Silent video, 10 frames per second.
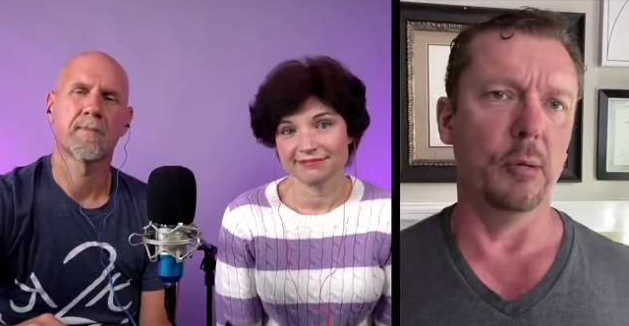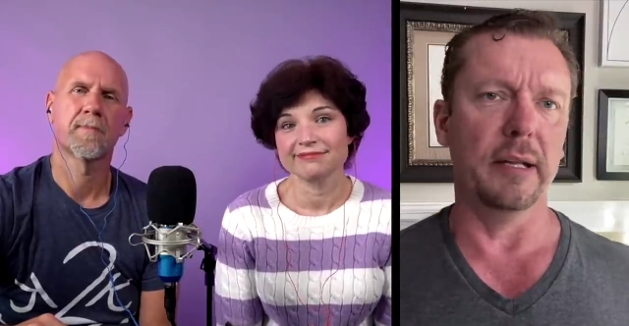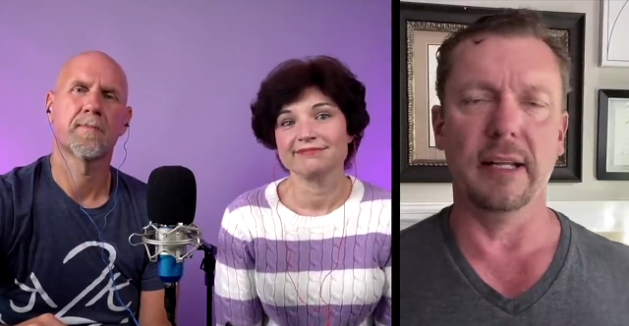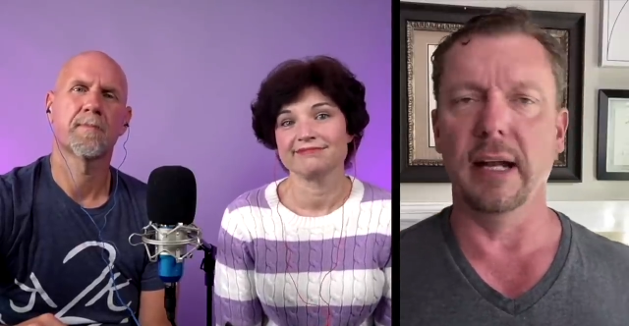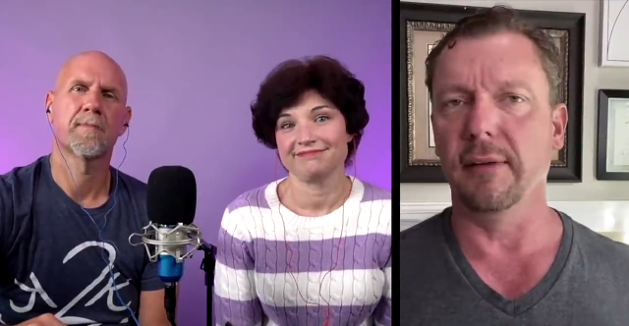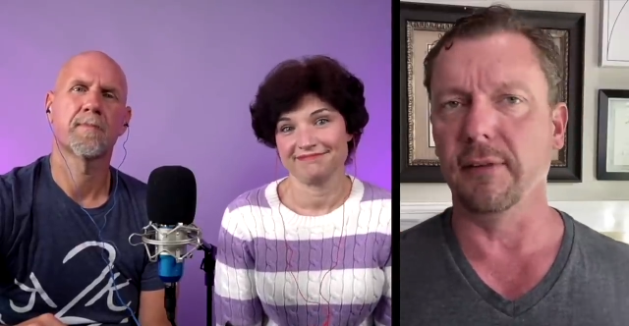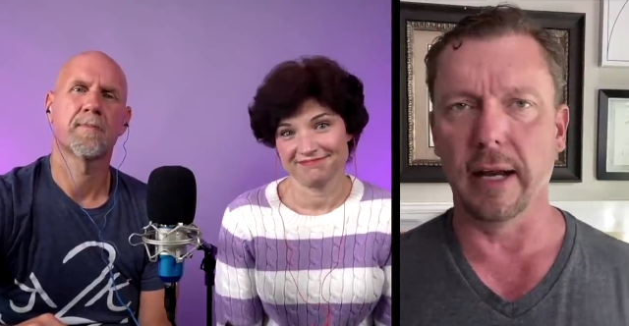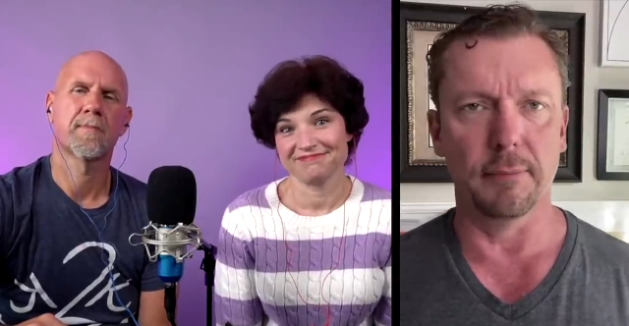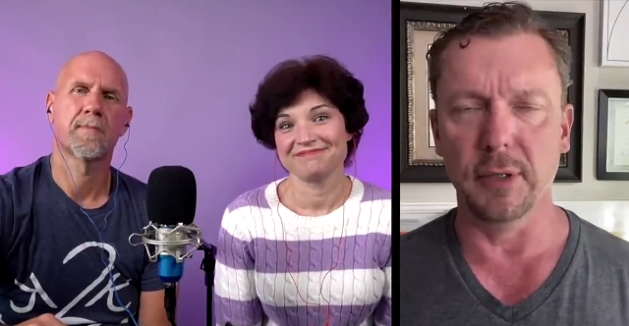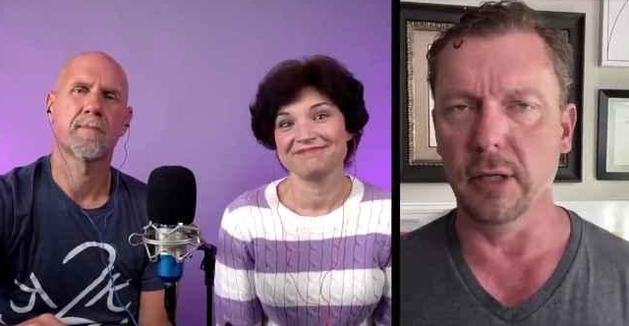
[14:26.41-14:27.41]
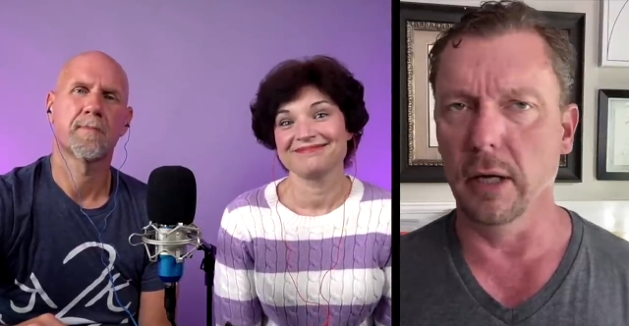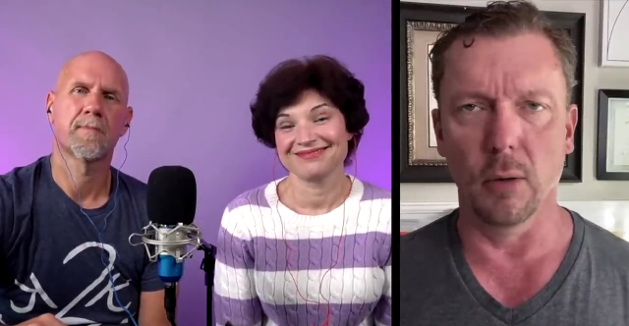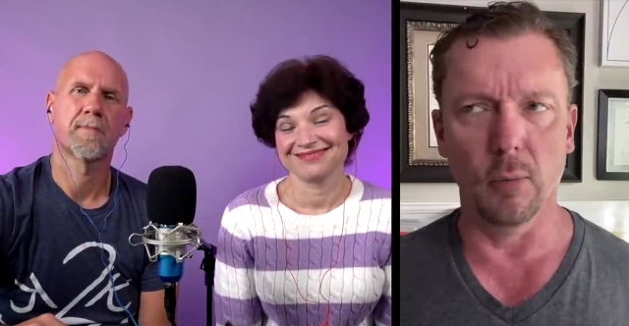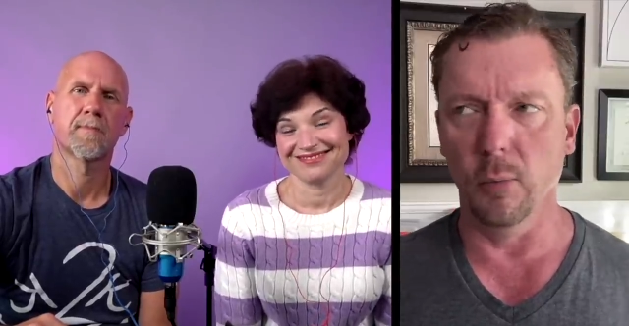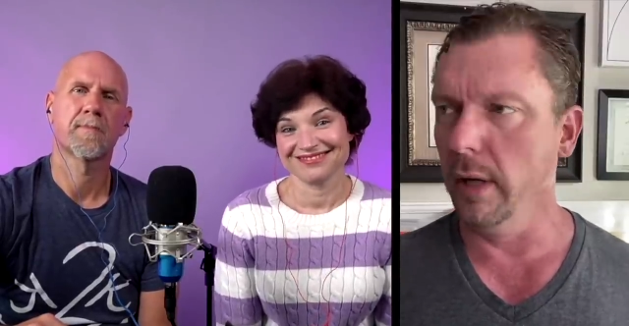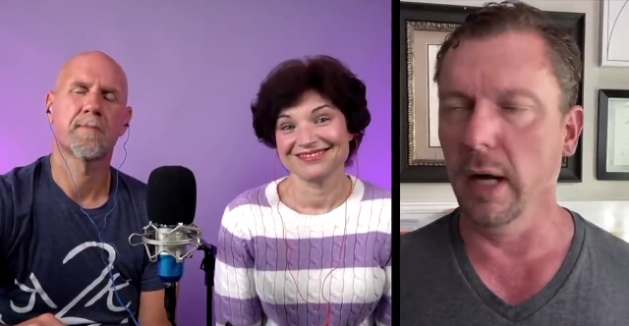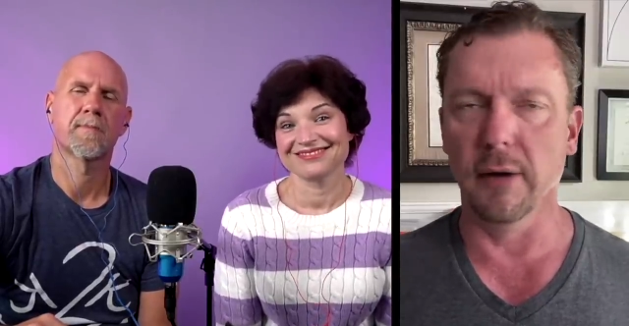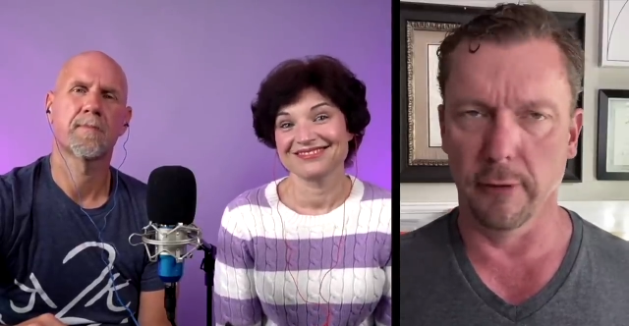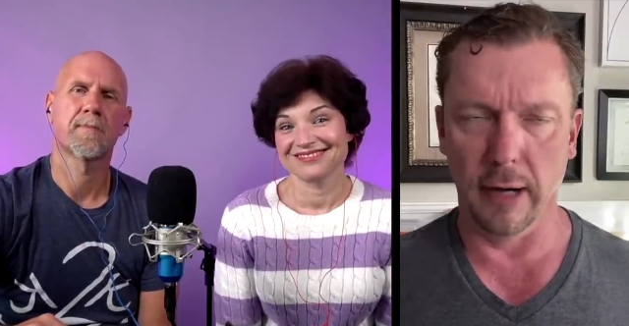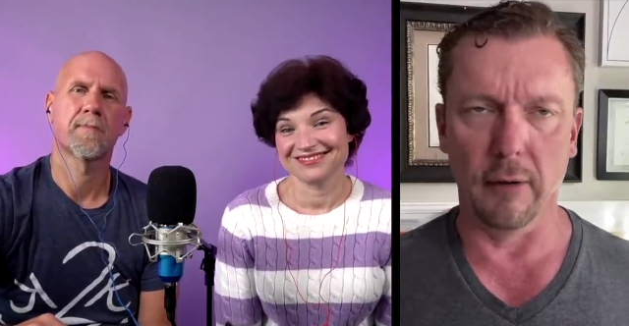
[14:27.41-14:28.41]
Speaker 1: and then I've got to, whatever, I
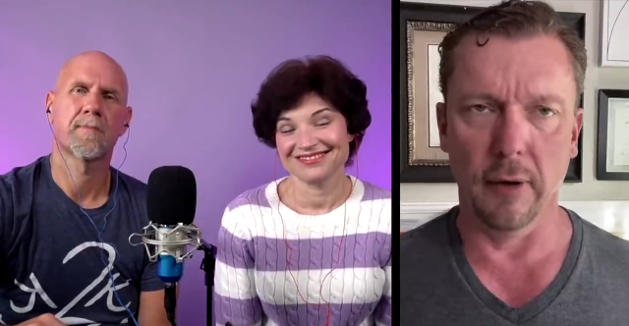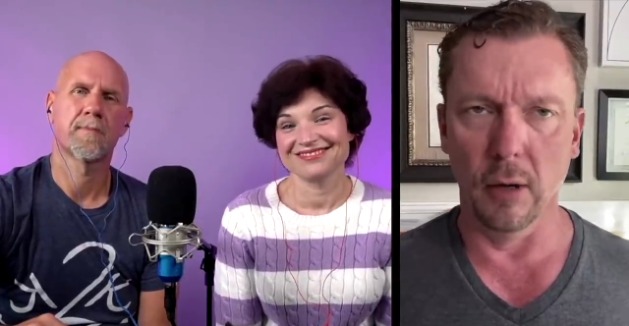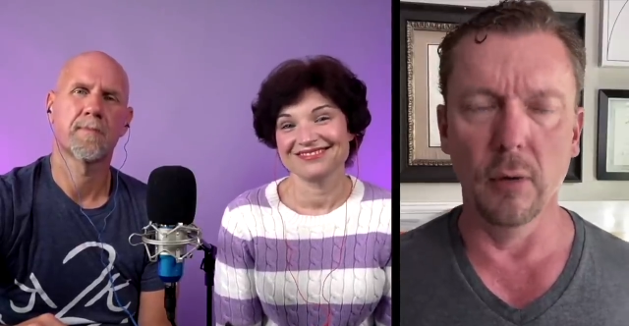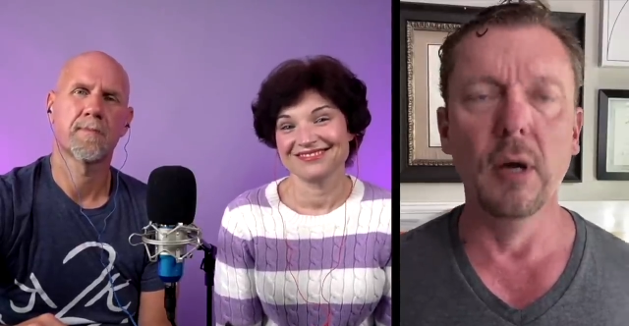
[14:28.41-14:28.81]
don't know.